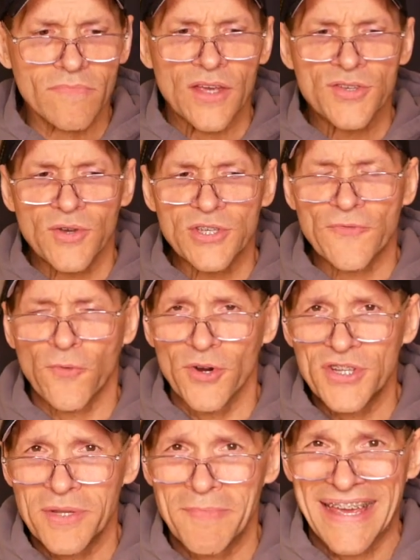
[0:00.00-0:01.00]
So as
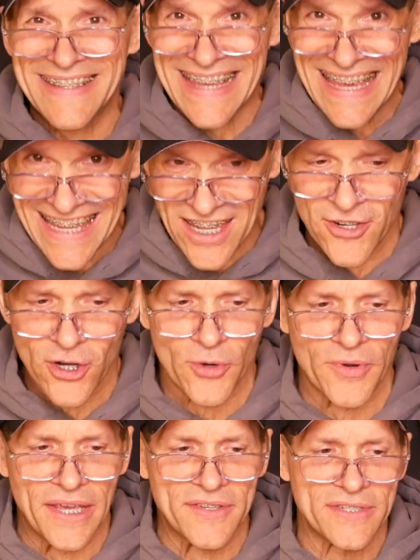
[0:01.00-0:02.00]
force demands
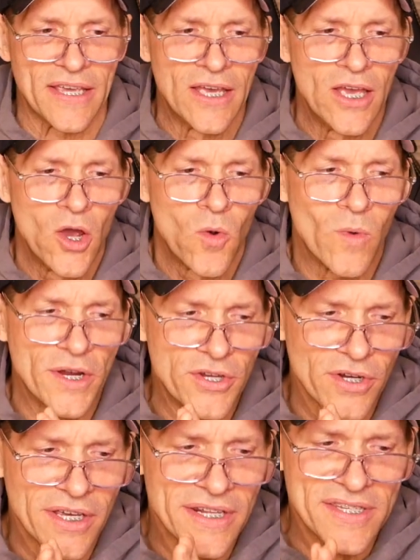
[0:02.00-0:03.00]
increase, what
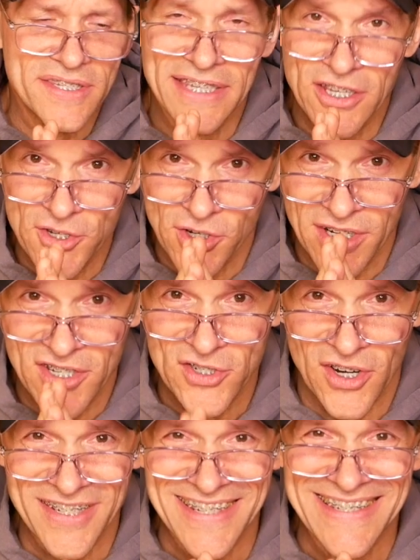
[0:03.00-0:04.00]
you're going to see is you're going to
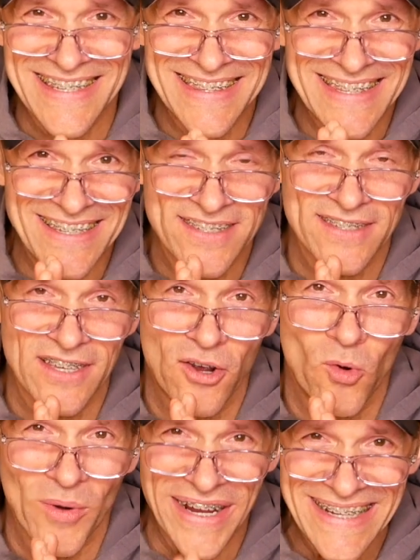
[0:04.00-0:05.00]
start to see these
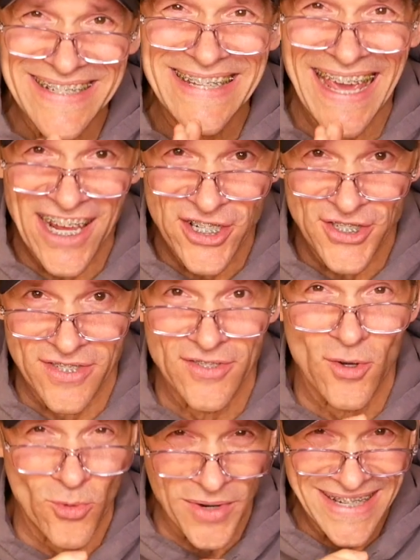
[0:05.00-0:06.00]
orientations,
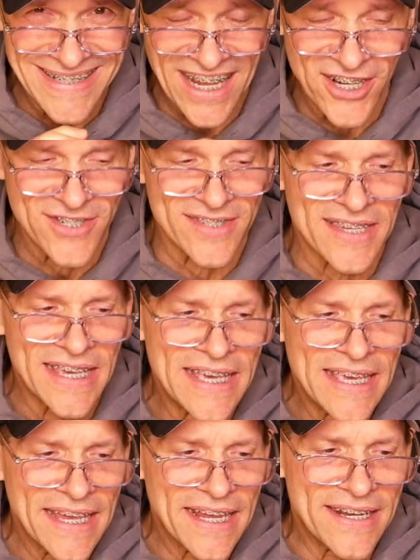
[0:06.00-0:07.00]
orientations
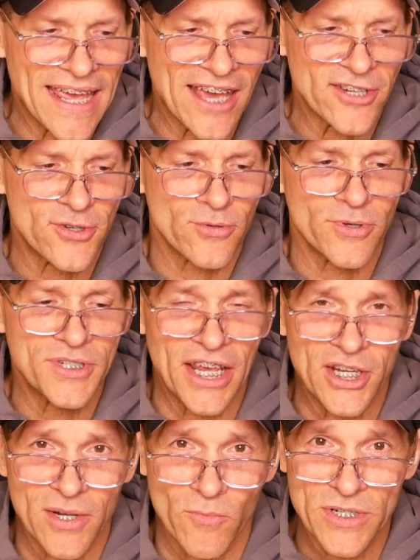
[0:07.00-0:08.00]
into external
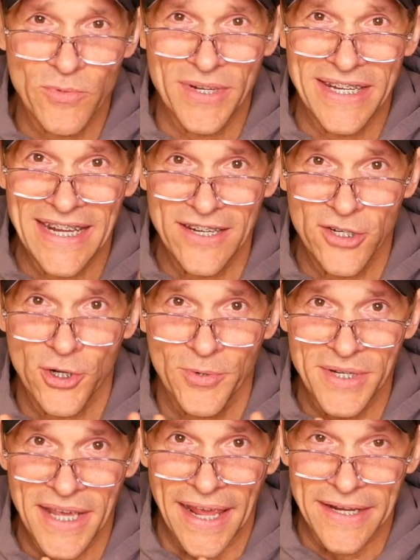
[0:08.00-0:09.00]
rotation, which we need to
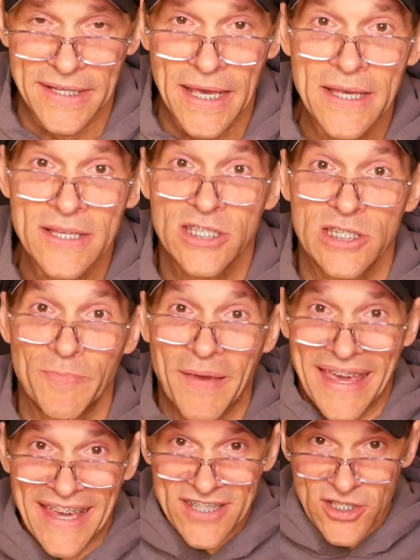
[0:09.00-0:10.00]
create
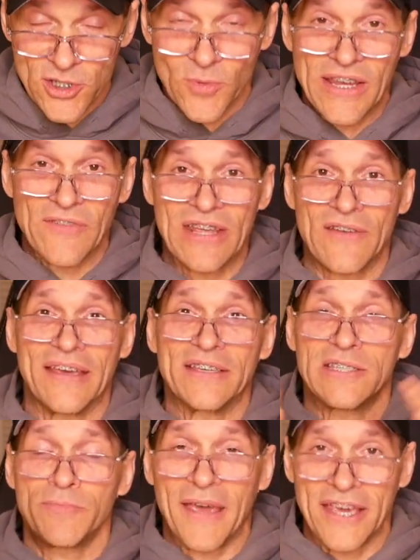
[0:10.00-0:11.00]
space. So we have to have a
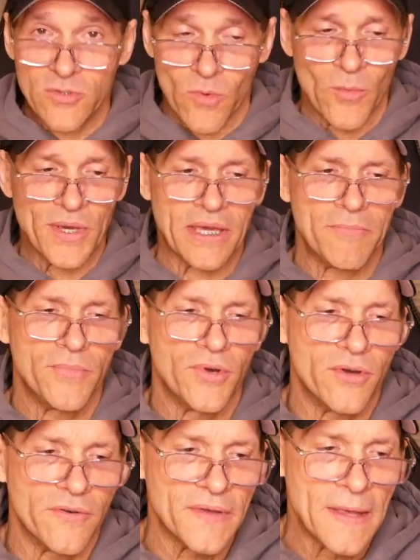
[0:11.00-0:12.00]
space where we can
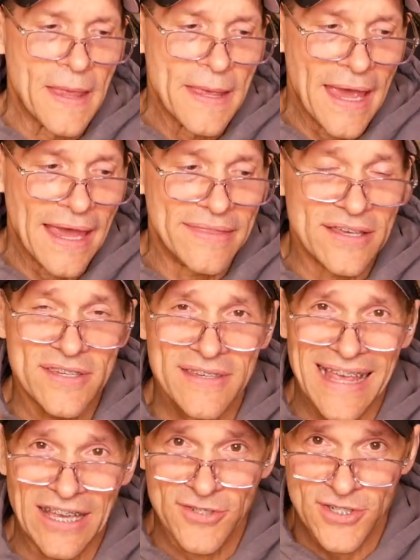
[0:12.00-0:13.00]
move, and this
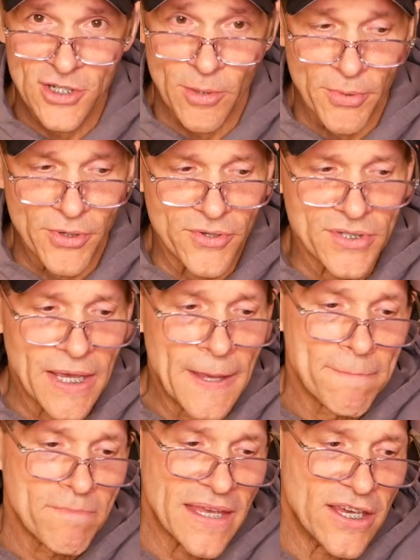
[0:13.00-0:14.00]
allows us to produce
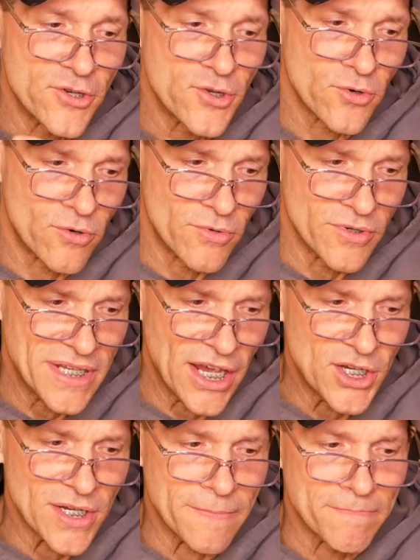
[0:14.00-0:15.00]
internal
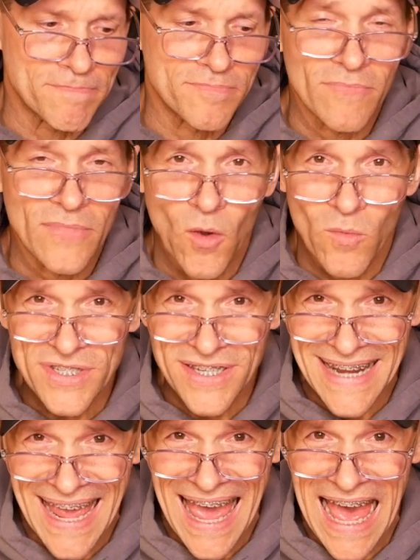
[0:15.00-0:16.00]
rotation. What's
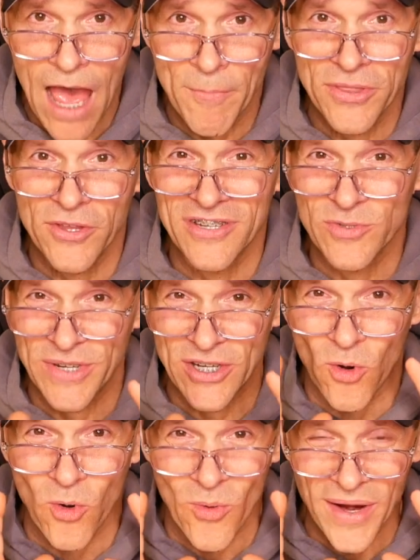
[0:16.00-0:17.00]
gonna happen though is we
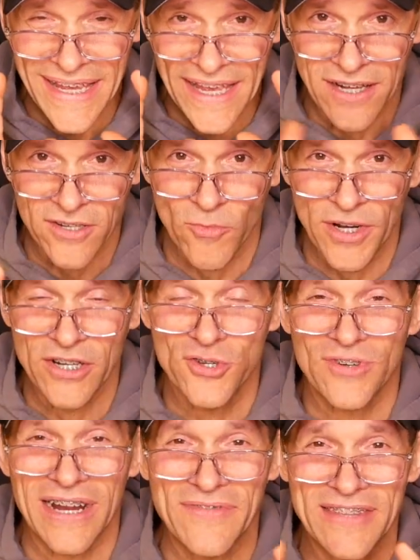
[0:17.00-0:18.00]
orient, we're gonna
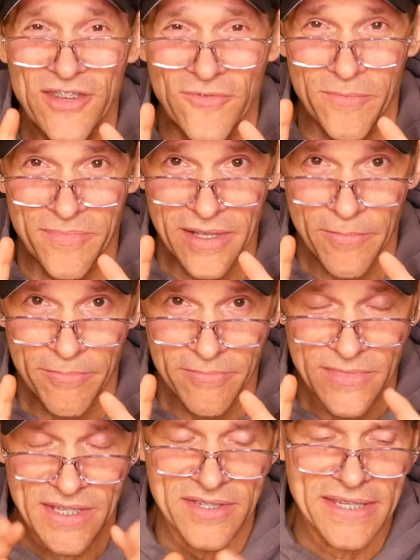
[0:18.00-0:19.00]
drive this from the,
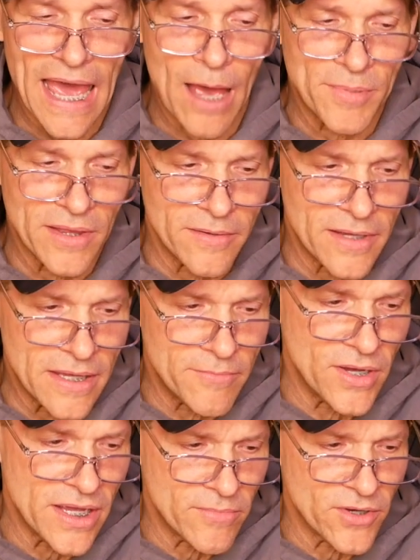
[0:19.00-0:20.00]
the scapula
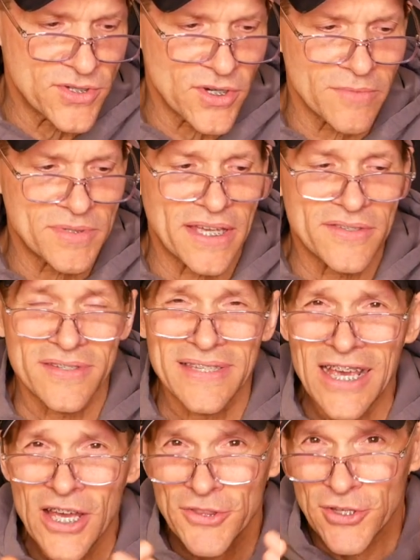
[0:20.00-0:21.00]
in, in most circumstances,
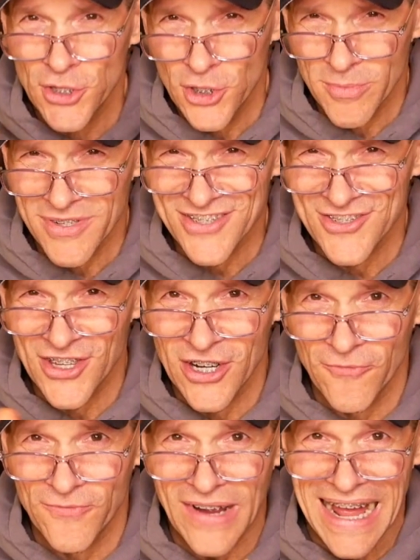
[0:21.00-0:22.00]
the humerus is
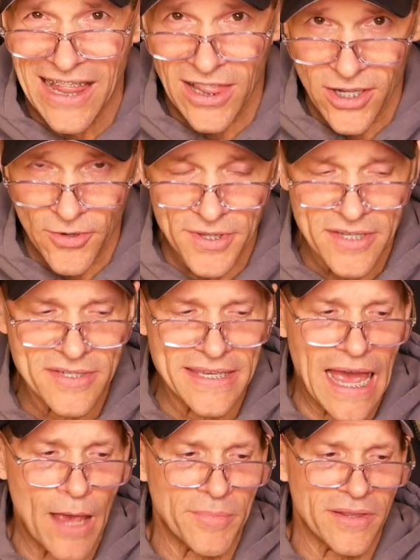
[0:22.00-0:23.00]
gonna follow the
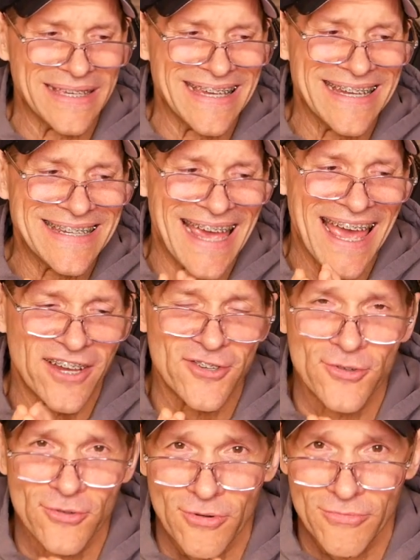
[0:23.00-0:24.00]
scapula into
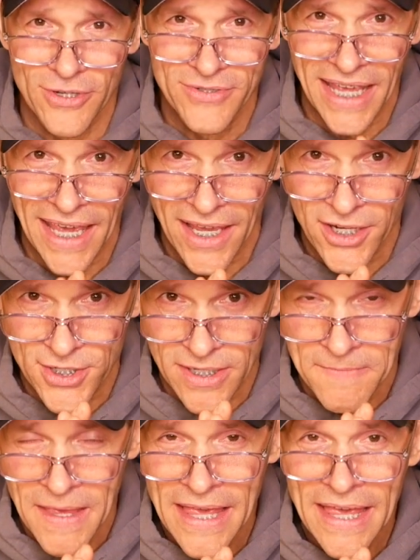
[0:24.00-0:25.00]
external rotation.
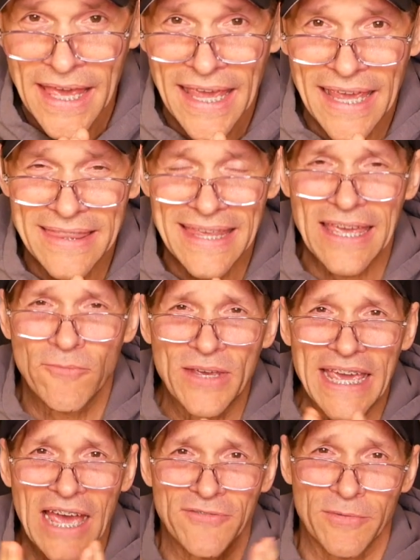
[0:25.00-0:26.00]
And then we
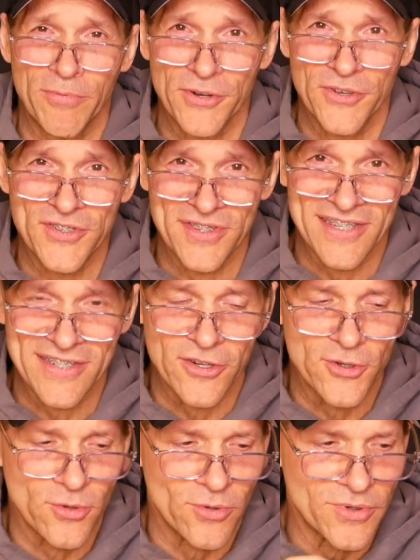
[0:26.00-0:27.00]
have to produce this
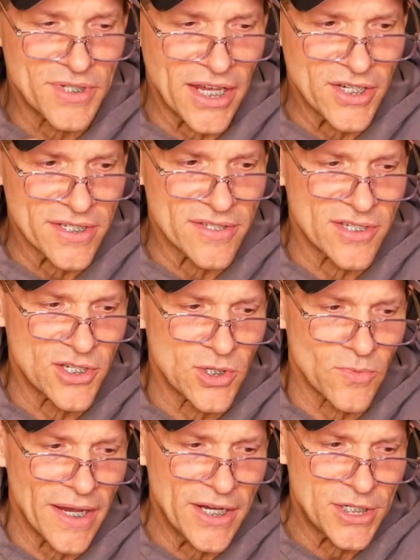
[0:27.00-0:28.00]
internal rotation
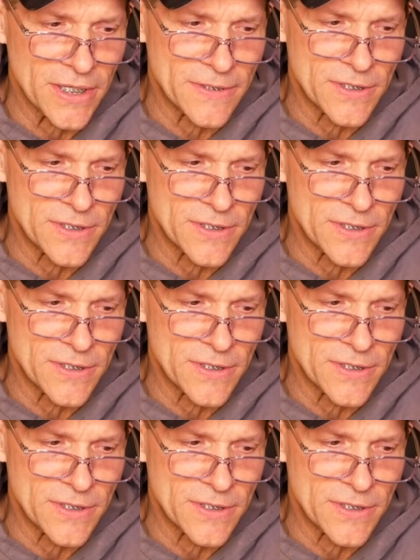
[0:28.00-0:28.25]
situation.